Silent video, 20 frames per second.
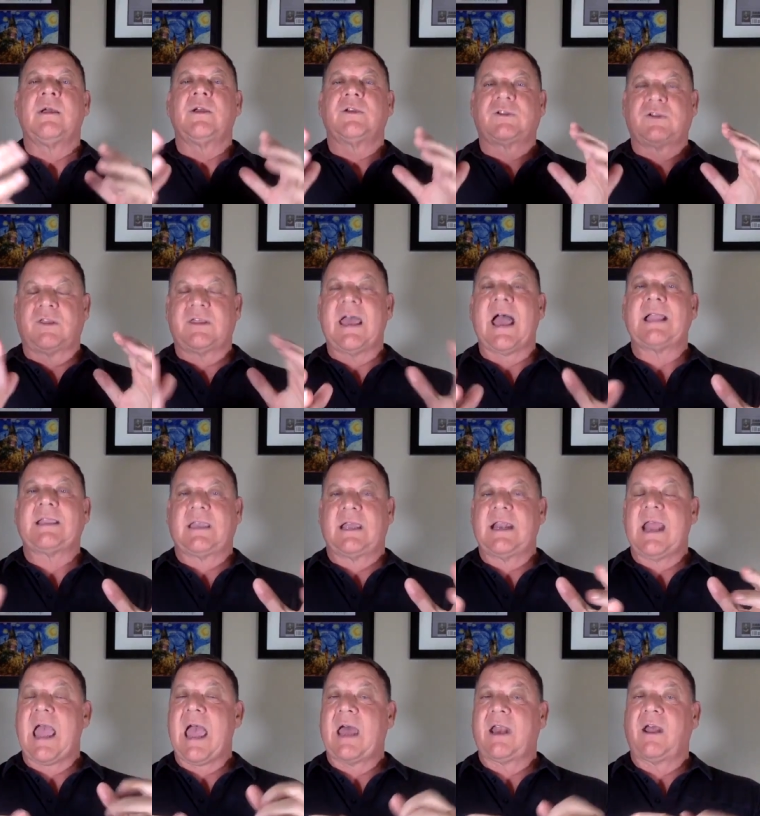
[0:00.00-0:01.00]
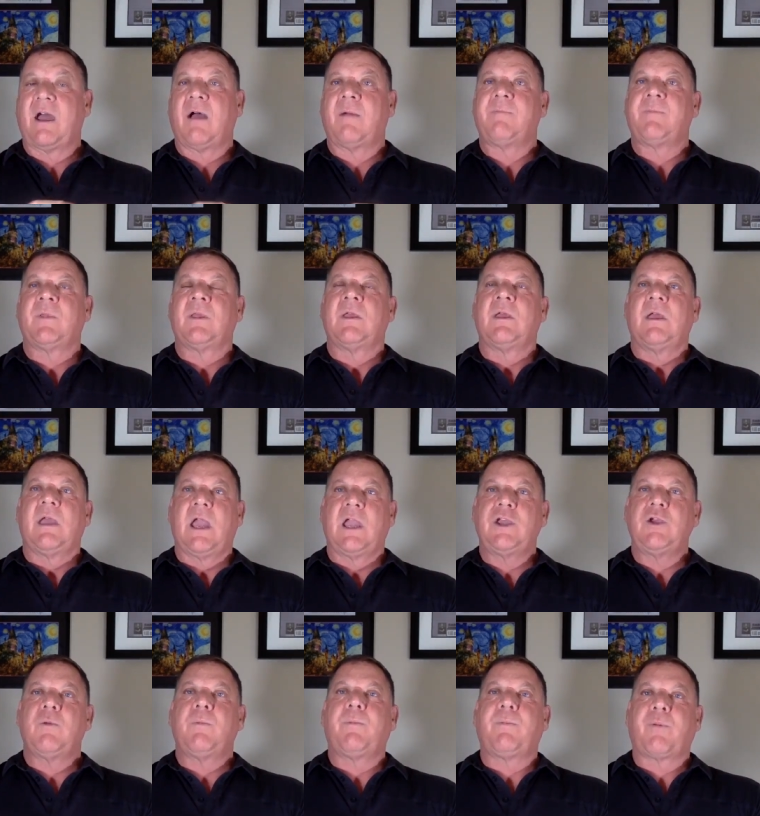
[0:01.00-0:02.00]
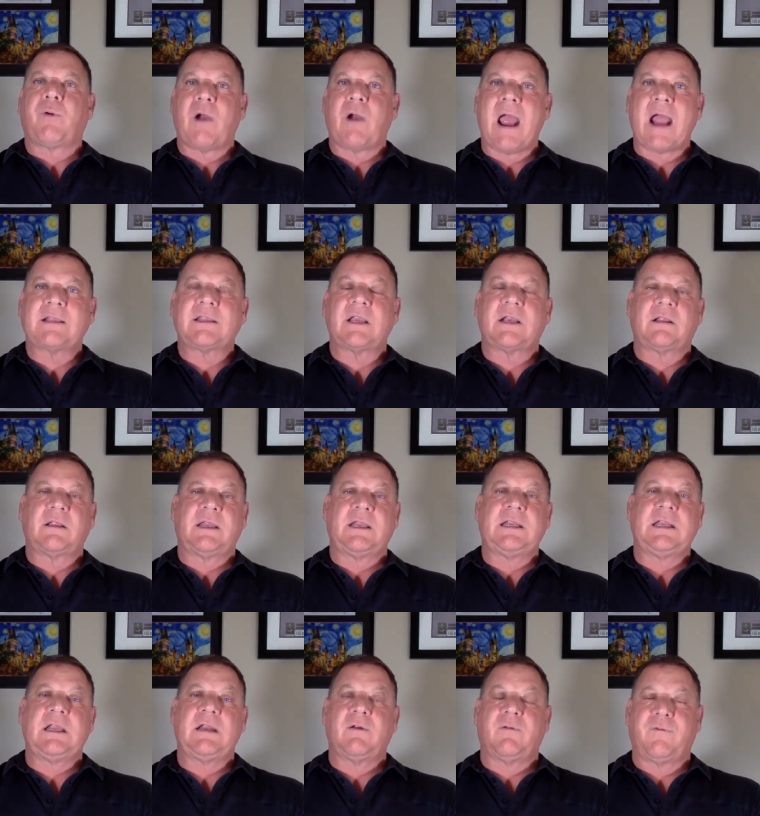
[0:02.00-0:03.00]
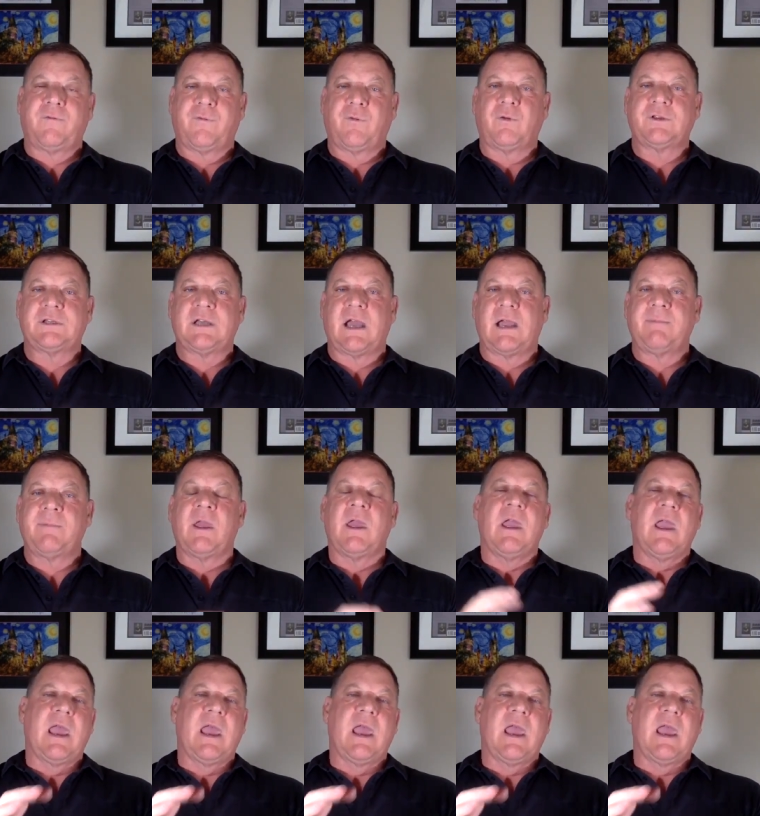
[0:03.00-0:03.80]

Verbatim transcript: So that can add up. And you practically need a full time.